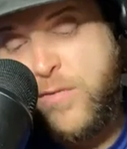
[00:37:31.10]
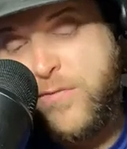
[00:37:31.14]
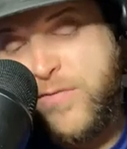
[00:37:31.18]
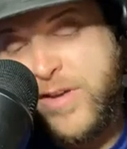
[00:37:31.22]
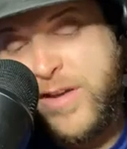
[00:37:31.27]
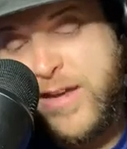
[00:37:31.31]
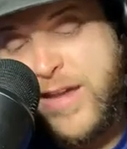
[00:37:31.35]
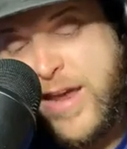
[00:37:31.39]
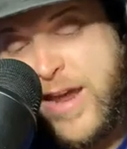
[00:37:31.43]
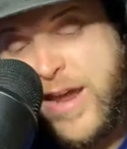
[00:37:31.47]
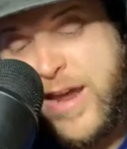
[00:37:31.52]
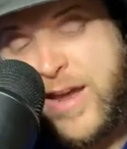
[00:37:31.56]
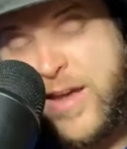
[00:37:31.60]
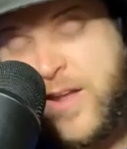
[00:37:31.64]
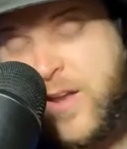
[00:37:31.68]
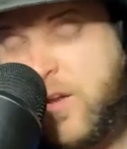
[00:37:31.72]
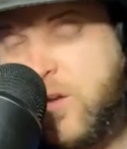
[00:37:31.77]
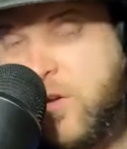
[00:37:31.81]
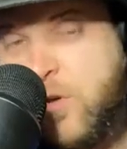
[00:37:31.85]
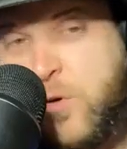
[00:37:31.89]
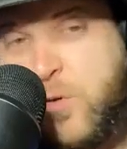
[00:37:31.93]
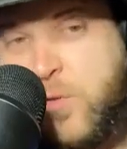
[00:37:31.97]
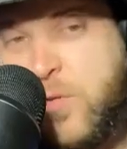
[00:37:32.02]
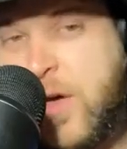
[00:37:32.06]
if he
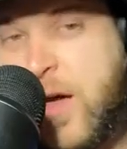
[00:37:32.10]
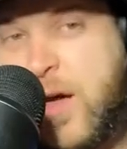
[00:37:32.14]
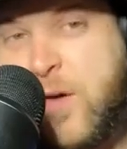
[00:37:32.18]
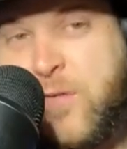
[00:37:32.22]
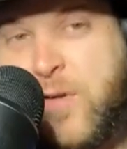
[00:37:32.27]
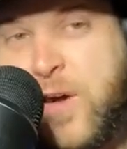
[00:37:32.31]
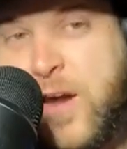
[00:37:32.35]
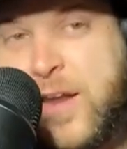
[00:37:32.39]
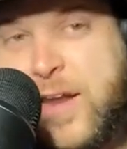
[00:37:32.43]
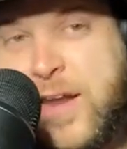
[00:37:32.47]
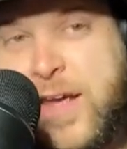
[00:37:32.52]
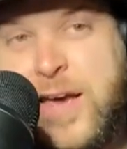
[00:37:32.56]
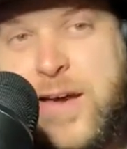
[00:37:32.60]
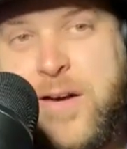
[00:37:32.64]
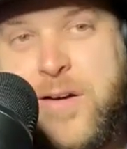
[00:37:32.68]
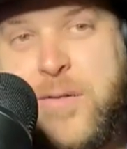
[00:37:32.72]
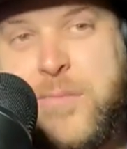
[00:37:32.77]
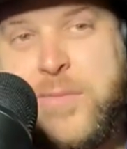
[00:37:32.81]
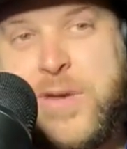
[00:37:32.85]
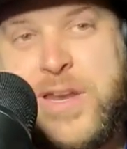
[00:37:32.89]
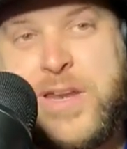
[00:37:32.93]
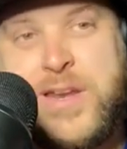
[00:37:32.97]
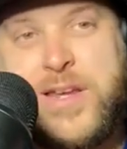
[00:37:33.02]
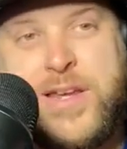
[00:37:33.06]
can do that right now.
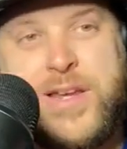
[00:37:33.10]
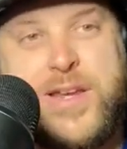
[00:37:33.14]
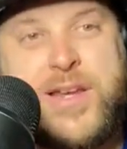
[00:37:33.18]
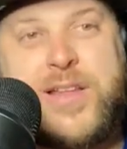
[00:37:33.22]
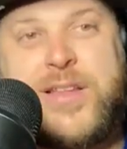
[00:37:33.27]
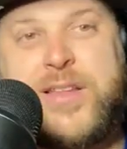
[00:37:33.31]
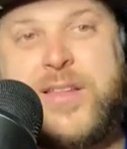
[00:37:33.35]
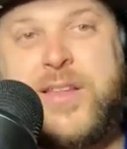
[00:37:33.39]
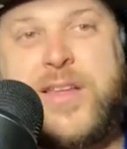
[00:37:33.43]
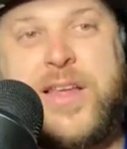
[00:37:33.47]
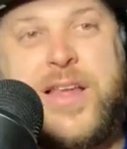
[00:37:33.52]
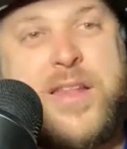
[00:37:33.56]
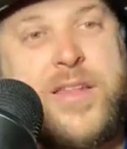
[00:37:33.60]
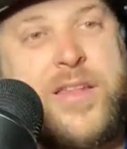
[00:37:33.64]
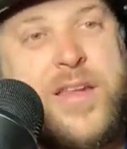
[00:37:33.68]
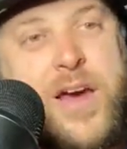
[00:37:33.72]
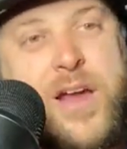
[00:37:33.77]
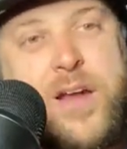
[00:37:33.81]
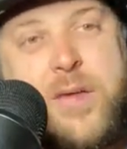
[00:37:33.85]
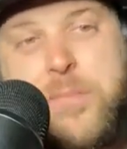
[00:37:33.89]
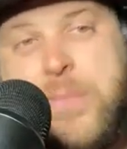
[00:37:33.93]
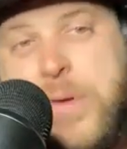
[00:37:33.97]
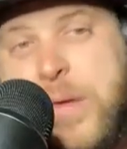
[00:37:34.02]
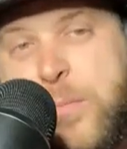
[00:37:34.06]
I mean, a
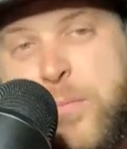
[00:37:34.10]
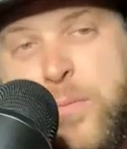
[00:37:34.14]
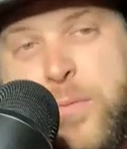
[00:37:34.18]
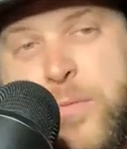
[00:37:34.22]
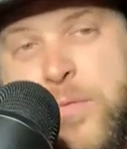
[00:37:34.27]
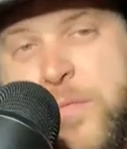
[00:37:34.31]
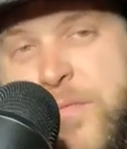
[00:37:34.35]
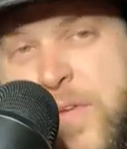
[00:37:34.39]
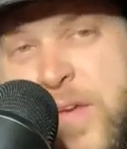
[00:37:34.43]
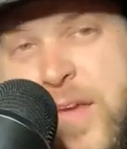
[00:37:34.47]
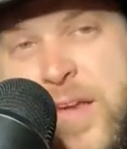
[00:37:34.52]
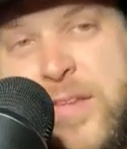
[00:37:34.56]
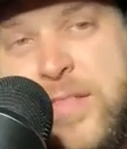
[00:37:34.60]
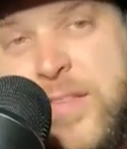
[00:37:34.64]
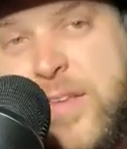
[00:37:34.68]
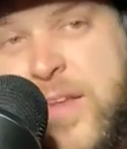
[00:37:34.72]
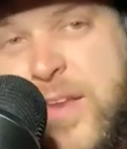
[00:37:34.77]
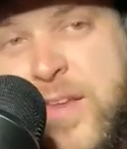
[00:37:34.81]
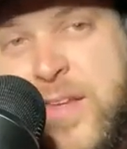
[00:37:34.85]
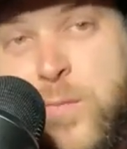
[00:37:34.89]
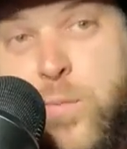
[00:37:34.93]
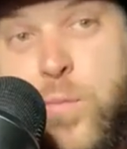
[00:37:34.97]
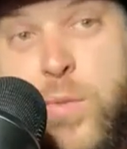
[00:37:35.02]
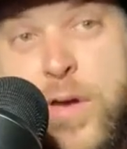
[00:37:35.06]
lot of people think
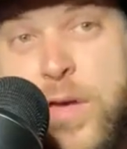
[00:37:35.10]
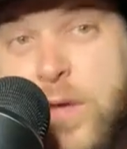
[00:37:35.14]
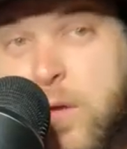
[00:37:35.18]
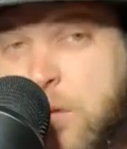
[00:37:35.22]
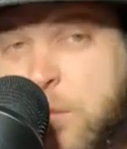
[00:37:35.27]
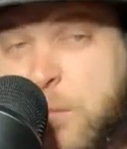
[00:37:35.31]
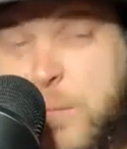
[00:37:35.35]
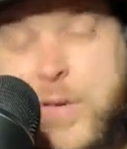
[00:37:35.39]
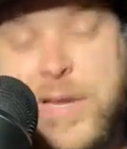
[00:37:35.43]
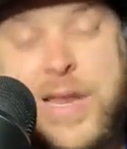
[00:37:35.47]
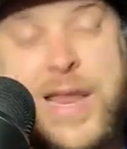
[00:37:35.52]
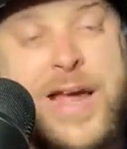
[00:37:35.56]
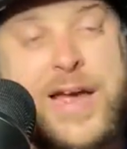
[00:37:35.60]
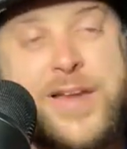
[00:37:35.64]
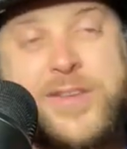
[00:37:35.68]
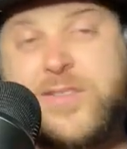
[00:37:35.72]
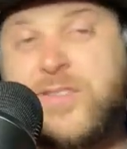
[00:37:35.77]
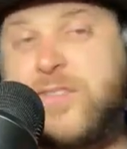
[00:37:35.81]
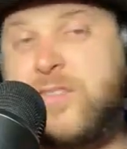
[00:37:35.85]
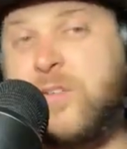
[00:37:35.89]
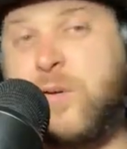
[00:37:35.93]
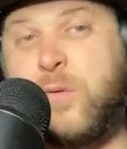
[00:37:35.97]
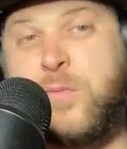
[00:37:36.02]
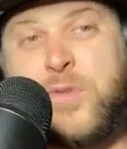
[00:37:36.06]
that he will, but I
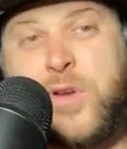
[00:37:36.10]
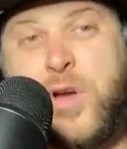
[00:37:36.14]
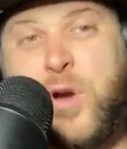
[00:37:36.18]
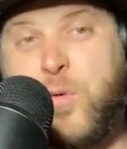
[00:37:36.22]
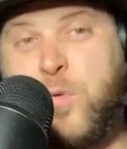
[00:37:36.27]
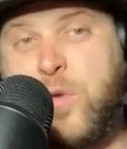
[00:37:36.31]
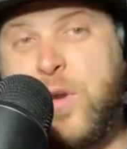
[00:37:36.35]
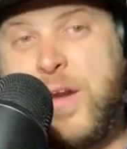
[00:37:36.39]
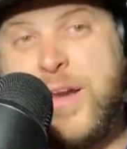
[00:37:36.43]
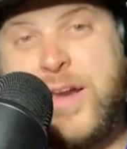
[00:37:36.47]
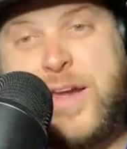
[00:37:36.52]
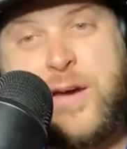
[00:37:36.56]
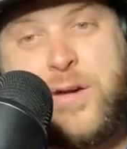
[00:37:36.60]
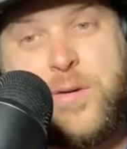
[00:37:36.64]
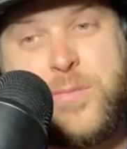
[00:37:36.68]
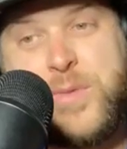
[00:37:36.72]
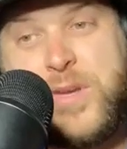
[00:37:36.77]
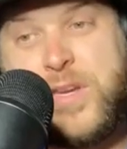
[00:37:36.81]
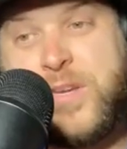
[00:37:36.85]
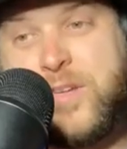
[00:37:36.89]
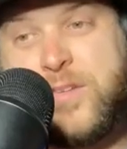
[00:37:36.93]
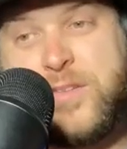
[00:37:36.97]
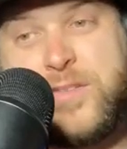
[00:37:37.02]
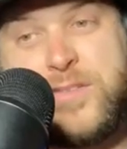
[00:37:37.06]
just don't know right now. I
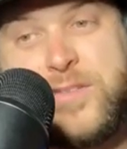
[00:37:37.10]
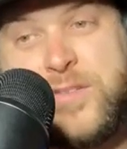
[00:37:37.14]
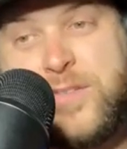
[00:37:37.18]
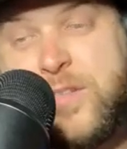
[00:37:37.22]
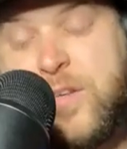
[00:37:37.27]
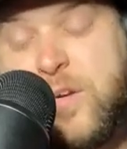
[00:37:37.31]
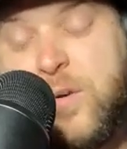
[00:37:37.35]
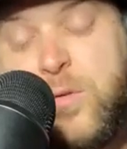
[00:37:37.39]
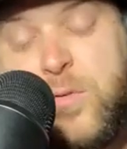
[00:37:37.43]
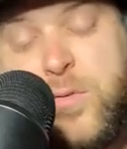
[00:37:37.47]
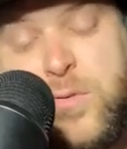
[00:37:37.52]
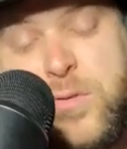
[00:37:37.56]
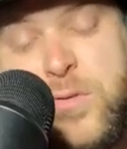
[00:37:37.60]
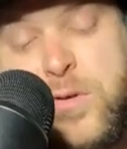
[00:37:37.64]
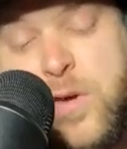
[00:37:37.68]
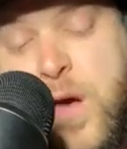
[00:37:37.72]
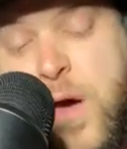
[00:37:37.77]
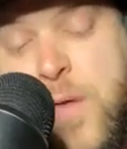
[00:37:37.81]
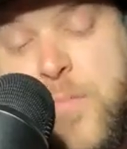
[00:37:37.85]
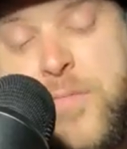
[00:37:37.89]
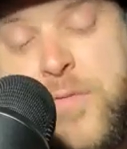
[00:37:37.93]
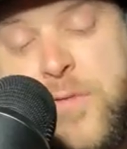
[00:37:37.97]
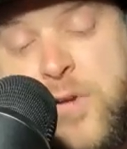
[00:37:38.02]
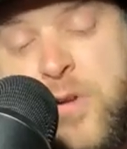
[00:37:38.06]
mean, he's still
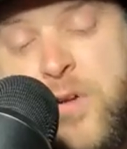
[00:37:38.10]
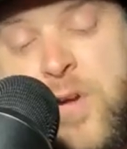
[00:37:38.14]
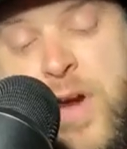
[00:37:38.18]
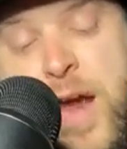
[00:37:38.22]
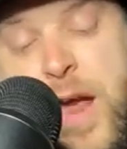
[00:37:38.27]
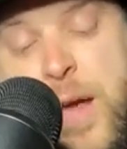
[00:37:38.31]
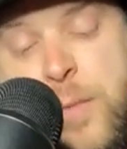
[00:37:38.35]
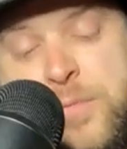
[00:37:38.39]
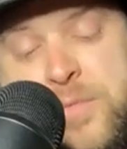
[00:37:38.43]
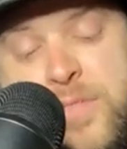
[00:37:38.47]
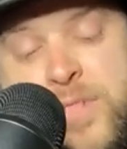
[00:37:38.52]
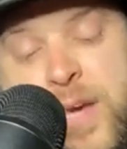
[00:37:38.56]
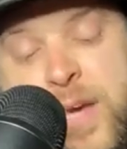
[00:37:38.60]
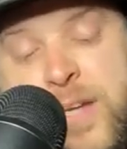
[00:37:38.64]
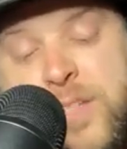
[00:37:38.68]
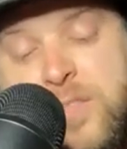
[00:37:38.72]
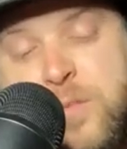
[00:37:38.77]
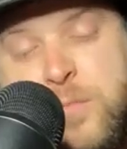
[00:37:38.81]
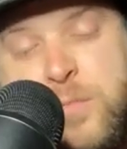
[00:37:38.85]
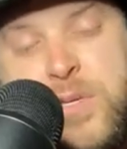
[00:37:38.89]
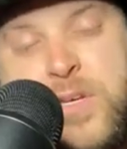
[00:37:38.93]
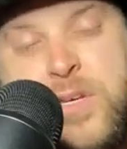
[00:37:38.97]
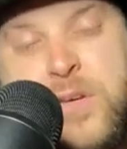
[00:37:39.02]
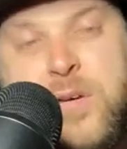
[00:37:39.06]
up for grabs,
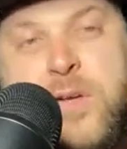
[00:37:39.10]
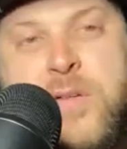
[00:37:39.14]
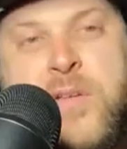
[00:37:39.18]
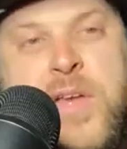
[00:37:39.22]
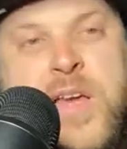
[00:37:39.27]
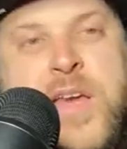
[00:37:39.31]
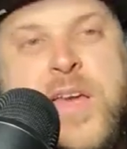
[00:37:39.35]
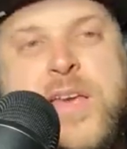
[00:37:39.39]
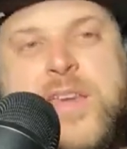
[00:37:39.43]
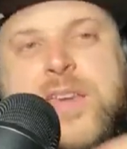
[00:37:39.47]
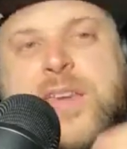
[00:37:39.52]
Taysom Hill.